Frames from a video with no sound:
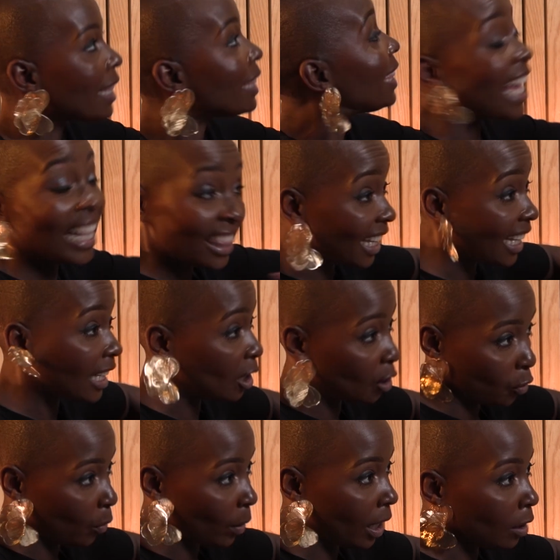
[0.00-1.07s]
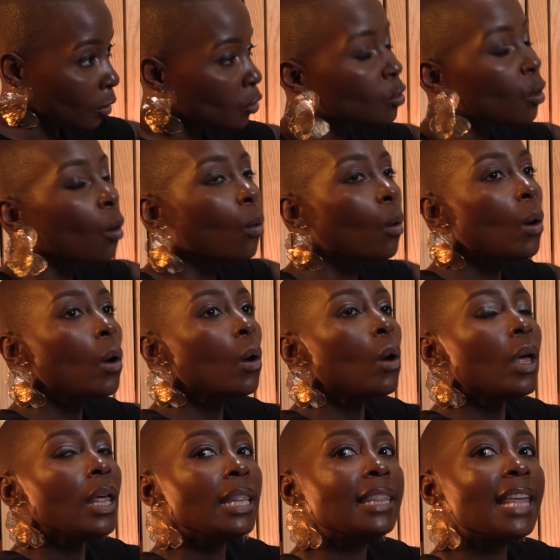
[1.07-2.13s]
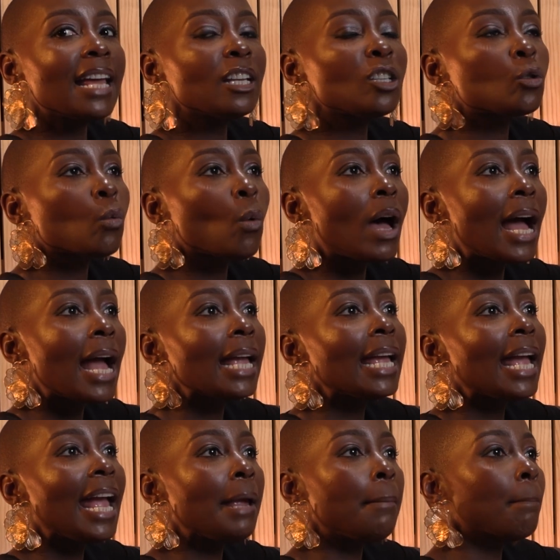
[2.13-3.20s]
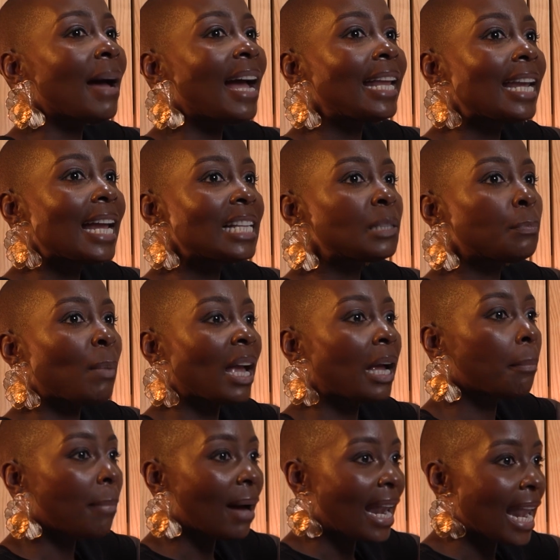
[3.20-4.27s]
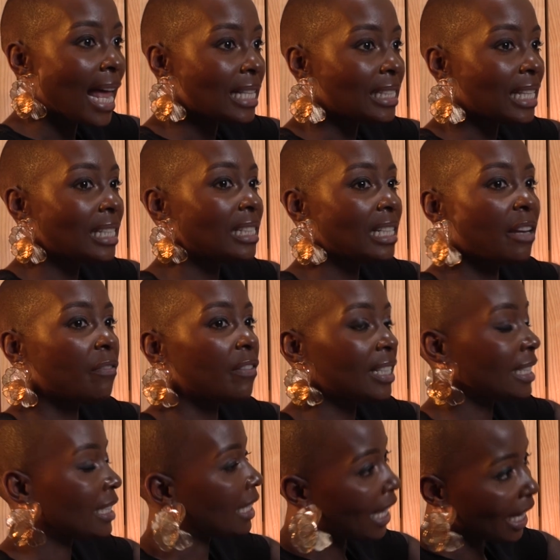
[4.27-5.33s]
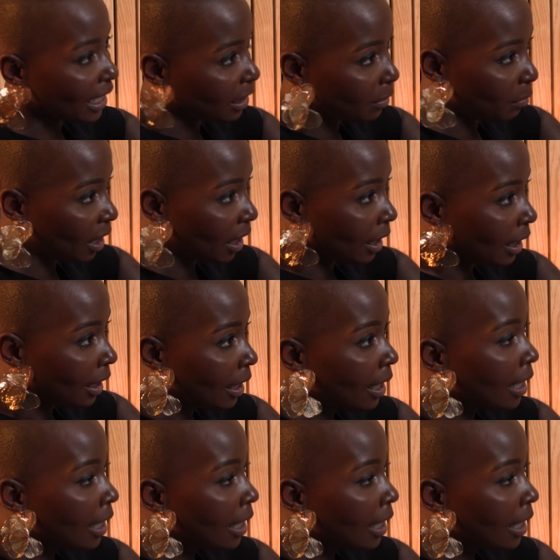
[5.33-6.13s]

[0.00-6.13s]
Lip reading: That thing is real. So that is why a minus bank balance has never scared me.